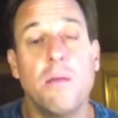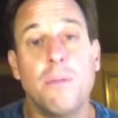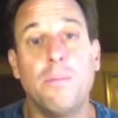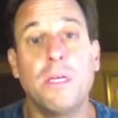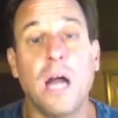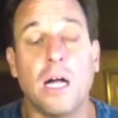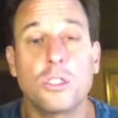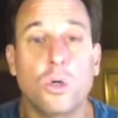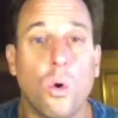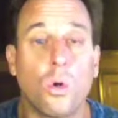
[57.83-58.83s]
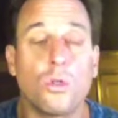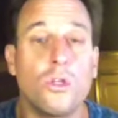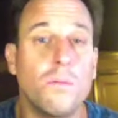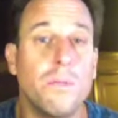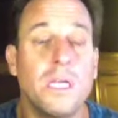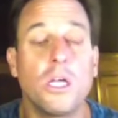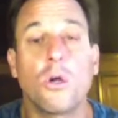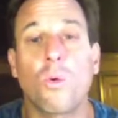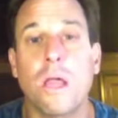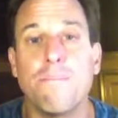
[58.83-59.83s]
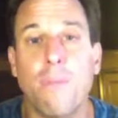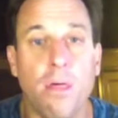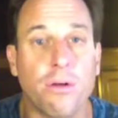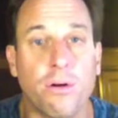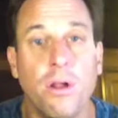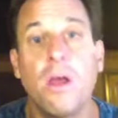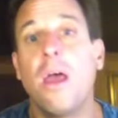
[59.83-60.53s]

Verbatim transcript: maybe God's called you to be a great mother.